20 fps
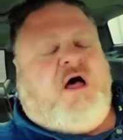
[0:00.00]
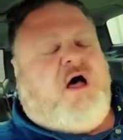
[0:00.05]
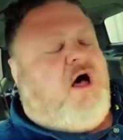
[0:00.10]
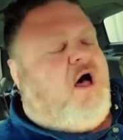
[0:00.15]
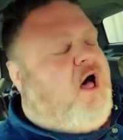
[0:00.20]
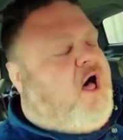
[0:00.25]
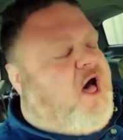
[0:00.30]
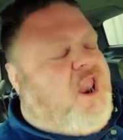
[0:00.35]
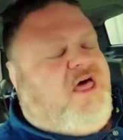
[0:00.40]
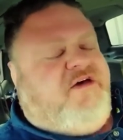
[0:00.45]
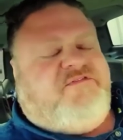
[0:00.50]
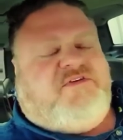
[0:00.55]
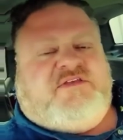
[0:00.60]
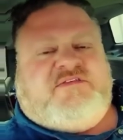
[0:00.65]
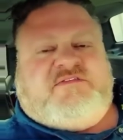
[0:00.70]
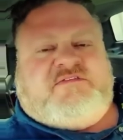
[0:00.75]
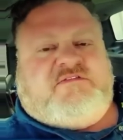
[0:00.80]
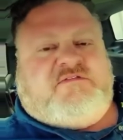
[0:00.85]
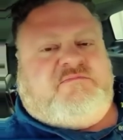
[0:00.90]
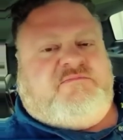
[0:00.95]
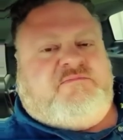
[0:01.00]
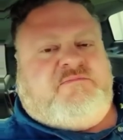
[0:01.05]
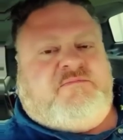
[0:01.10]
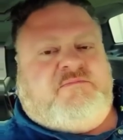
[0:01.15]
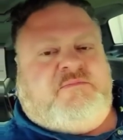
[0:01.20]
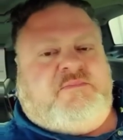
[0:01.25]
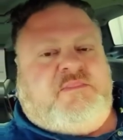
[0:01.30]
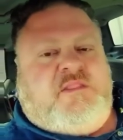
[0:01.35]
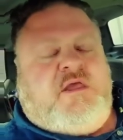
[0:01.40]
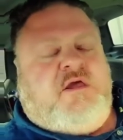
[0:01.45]
all of us,
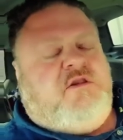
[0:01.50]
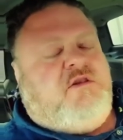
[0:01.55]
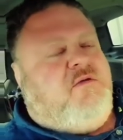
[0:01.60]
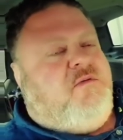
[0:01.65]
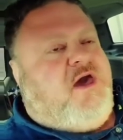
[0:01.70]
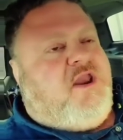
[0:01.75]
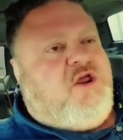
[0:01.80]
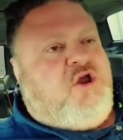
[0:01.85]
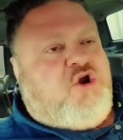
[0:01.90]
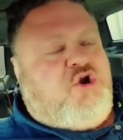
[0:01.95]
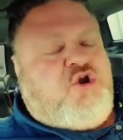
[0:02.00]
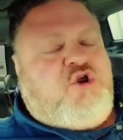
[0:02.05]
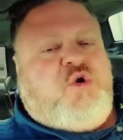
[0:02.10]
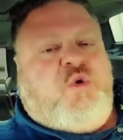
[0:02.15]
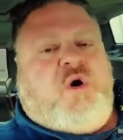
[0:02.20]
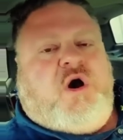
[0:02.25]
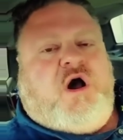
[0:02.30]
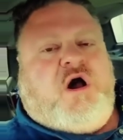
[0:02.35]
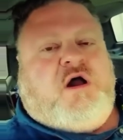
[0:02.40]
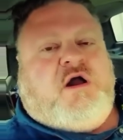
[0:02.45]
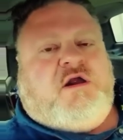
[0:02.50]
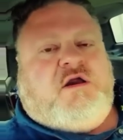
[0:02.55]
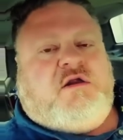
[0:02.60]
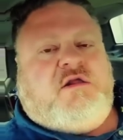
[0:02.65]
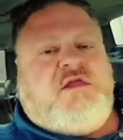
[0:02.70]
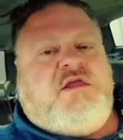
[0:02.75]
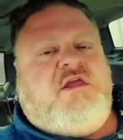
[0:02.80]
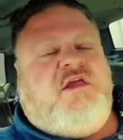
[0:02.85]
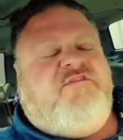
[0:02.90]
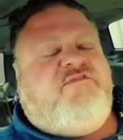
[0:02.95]
no matter who you are,
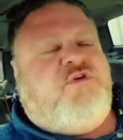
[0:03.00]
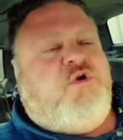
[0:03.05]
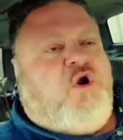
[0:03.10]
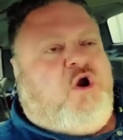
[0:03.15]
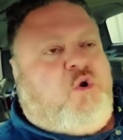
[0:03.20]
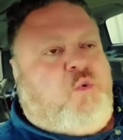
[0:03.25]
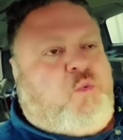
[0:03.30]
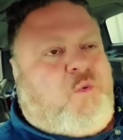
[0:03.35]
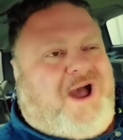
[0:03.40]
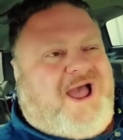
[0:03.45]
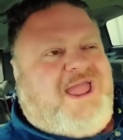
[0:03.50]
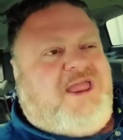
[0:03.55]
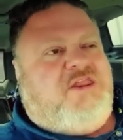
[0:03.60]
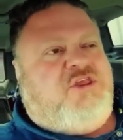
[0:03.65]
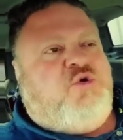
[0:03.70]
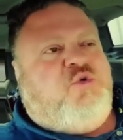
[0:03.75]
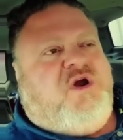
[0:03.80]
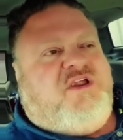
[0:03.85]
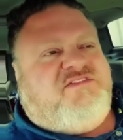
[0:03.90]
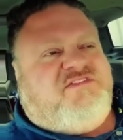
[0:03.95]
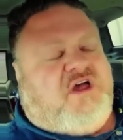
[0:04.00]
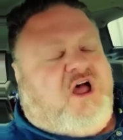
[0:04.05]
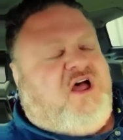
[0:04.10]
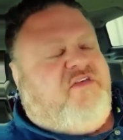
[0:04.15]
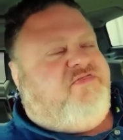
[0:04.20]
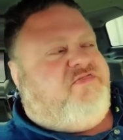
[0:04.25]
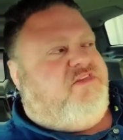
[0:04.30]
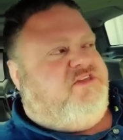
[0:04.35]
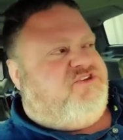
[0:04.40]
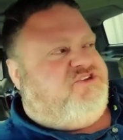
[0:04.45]
If you are white, you are
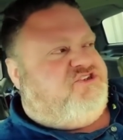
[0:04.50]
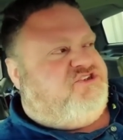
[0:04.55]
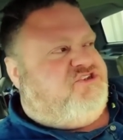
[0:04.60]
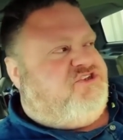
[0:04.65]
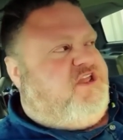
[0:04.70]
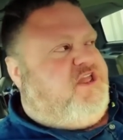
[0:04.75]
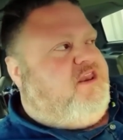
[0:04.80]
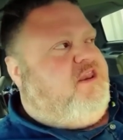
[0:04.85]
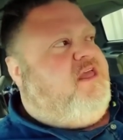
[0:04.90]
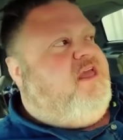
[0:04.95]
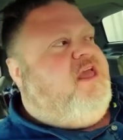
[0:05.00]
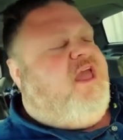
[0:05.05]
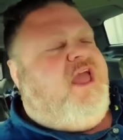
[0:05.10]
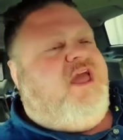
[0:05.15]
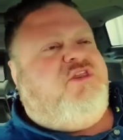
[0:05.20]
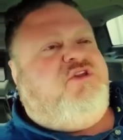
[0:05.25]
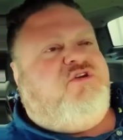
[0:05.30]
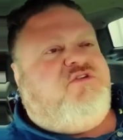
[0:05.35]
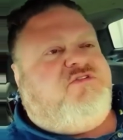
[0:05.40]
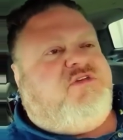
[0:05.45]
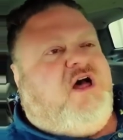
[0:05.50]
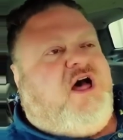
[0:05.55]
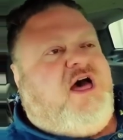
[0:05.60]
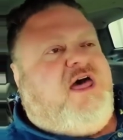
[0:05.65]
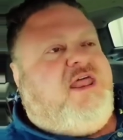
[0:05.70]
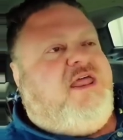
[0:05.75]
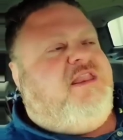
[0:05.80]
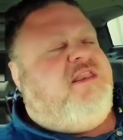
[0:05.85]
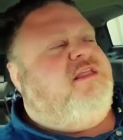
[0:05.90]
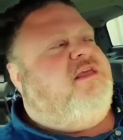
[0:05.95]
taught this shit, and you're
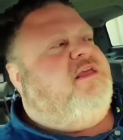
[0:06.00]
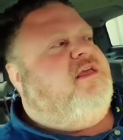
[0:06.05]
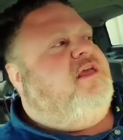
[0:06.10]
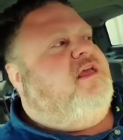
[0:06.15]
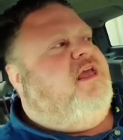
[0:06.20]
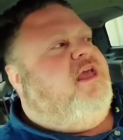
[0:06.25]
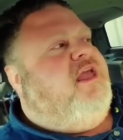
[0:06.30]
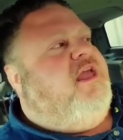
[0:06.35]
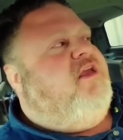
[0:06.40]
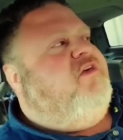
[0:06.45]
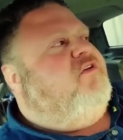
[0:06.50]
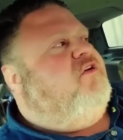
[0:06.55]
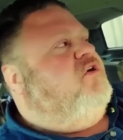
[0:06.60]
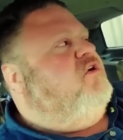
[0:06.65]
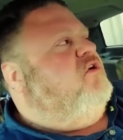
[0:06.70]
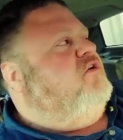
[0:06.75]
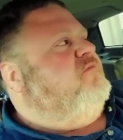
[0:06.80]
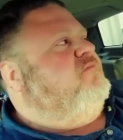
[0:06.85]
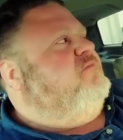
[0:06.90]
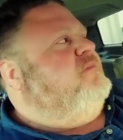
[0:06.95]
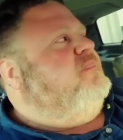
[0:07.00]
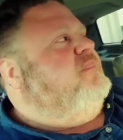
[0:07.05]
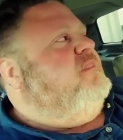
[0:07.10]
taught it either